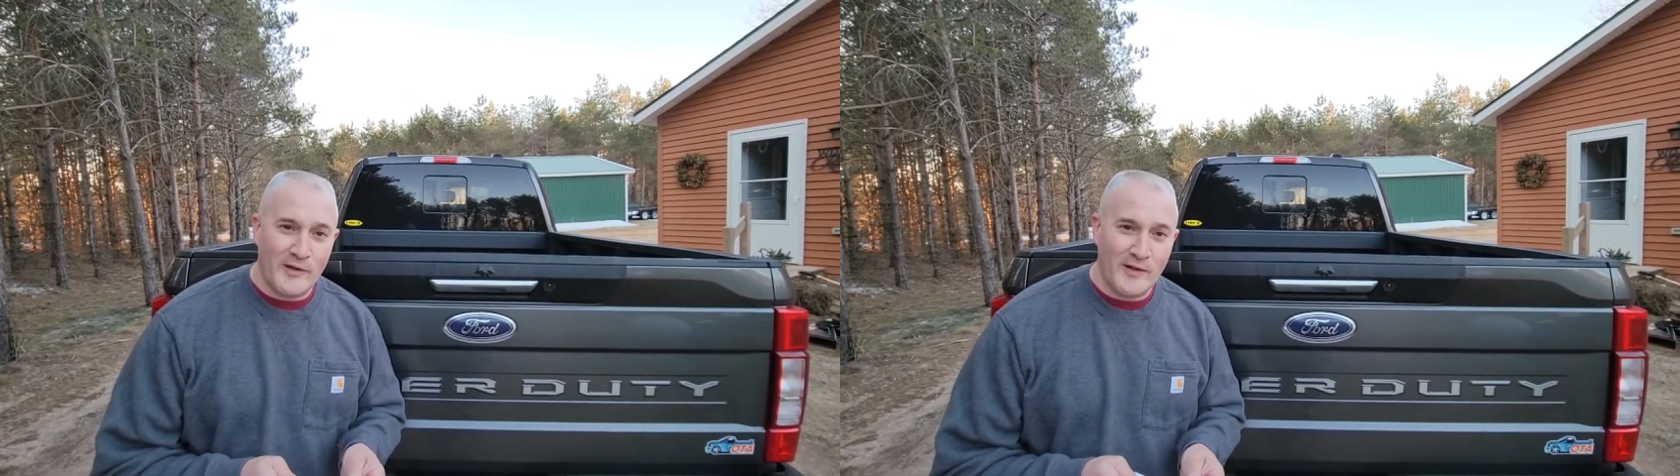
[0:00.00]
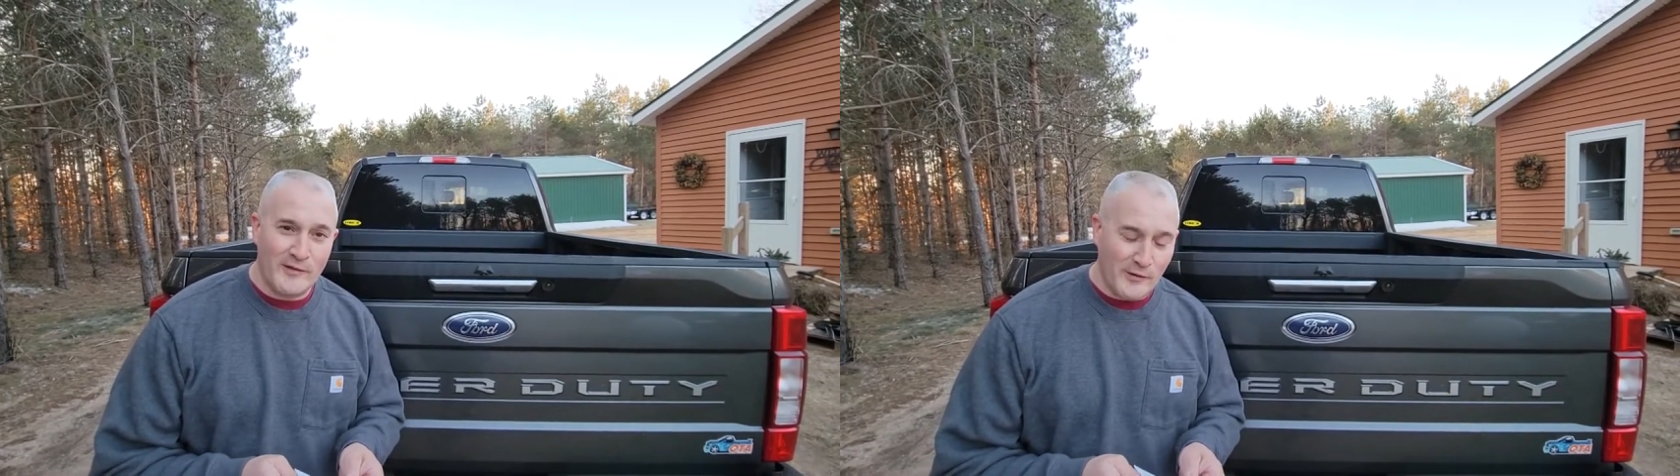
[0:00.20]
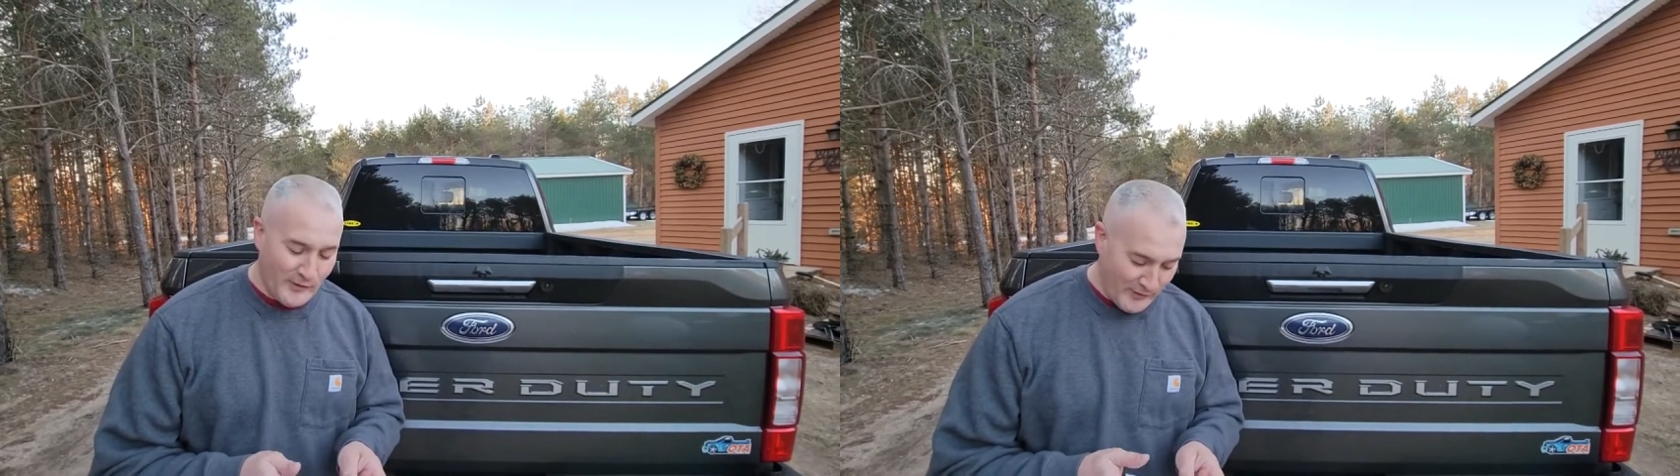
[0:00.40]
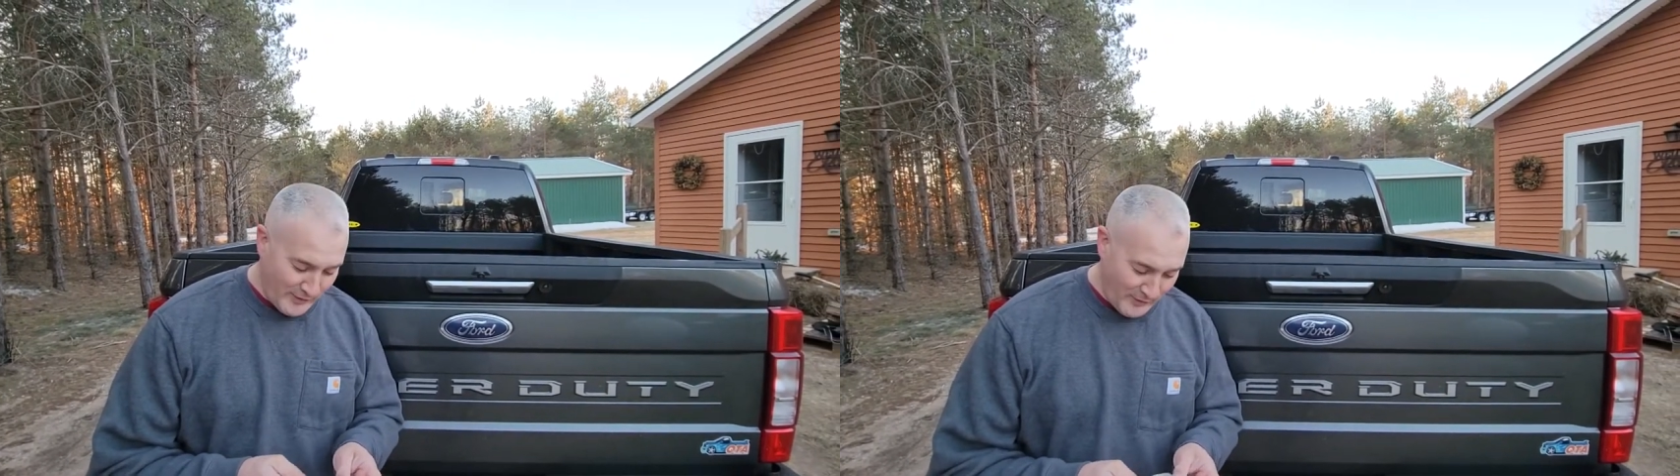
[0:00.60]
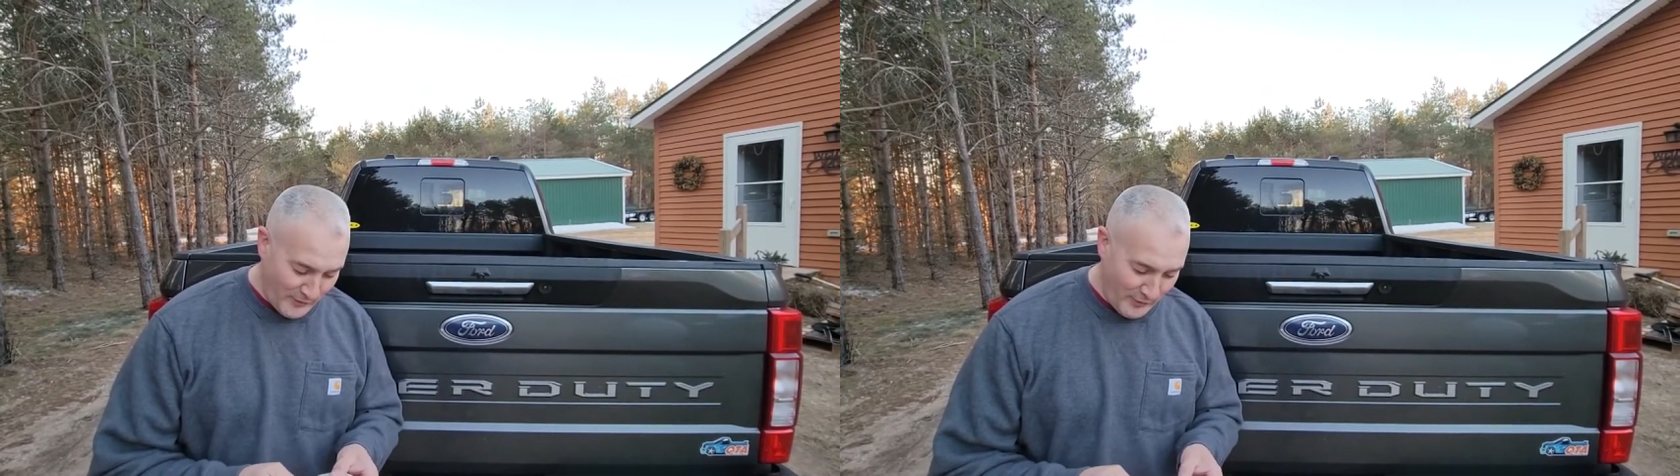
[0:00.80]
kids or whatever
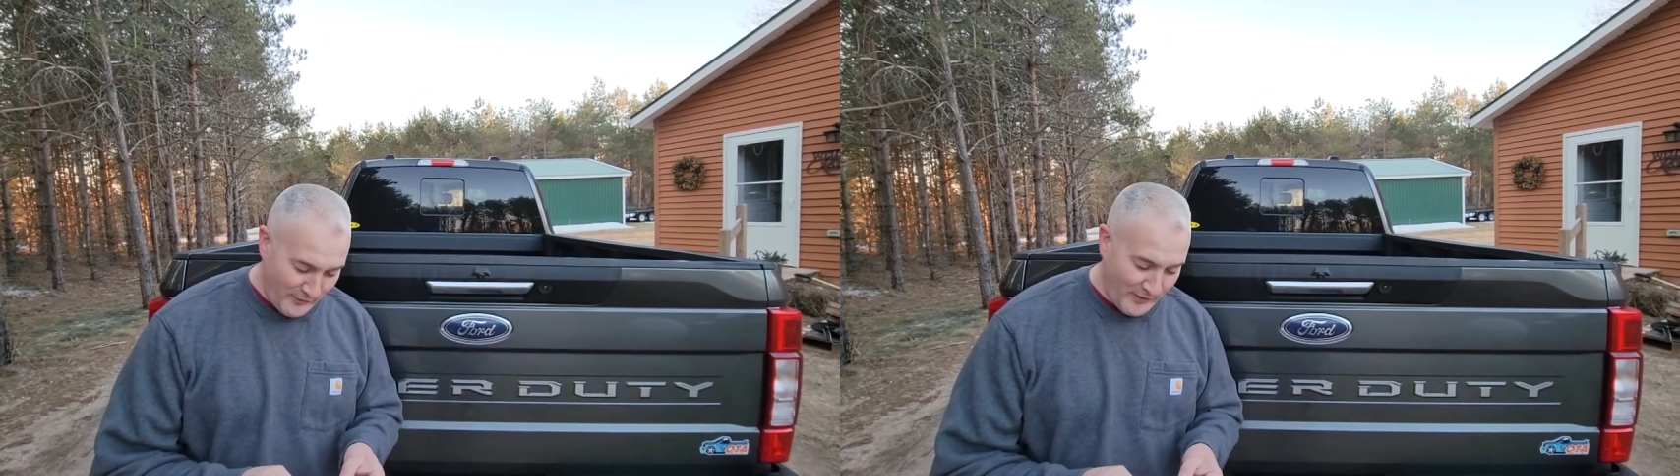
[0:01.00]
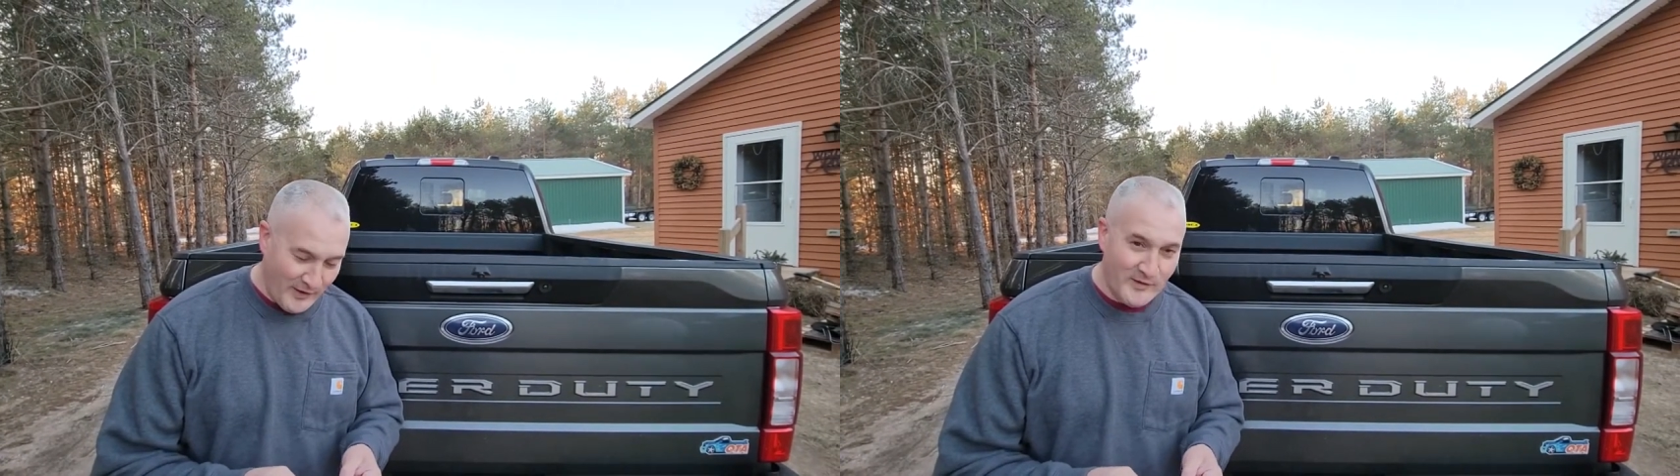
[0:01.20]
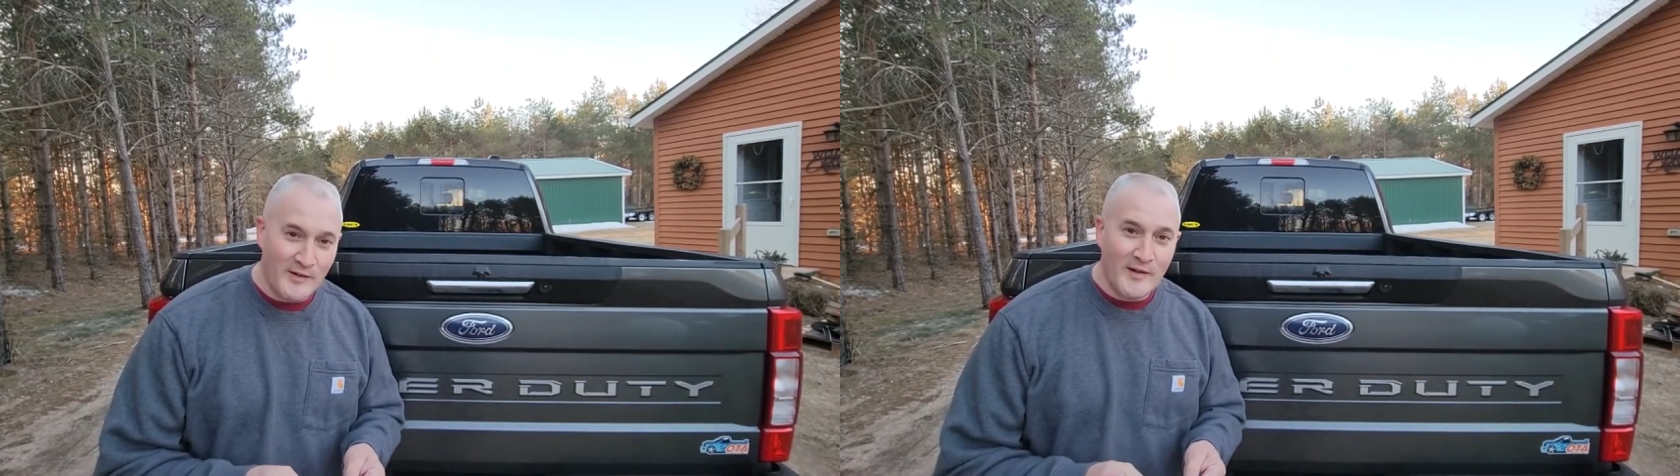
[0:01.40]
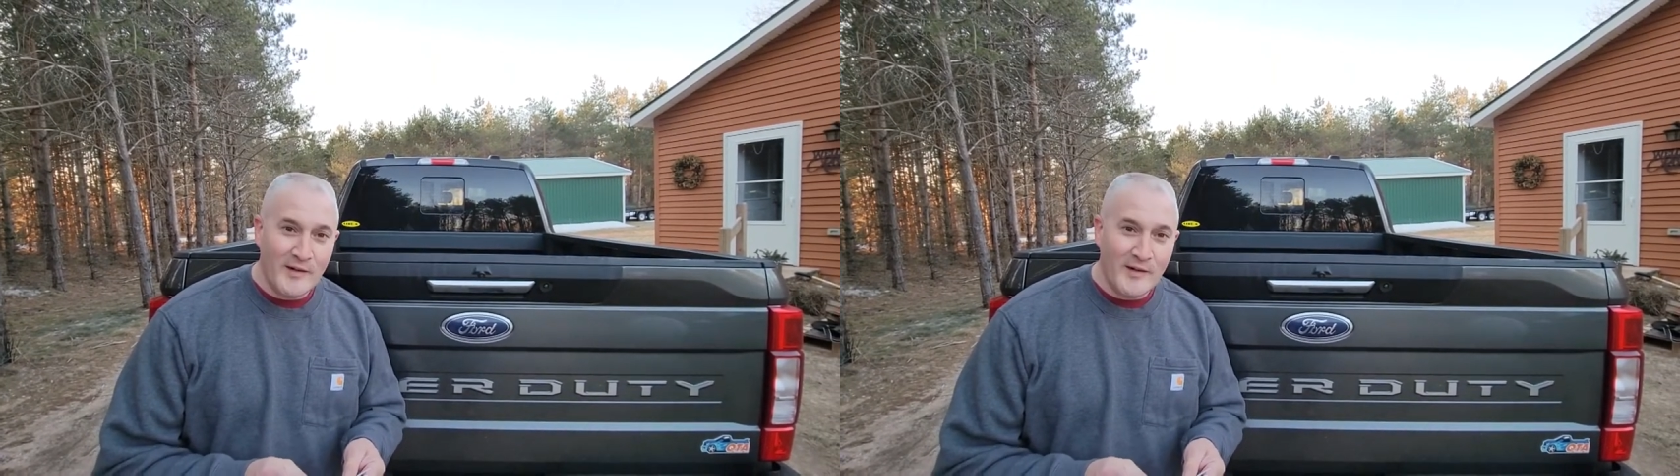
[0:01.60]
because of COVID, I guess.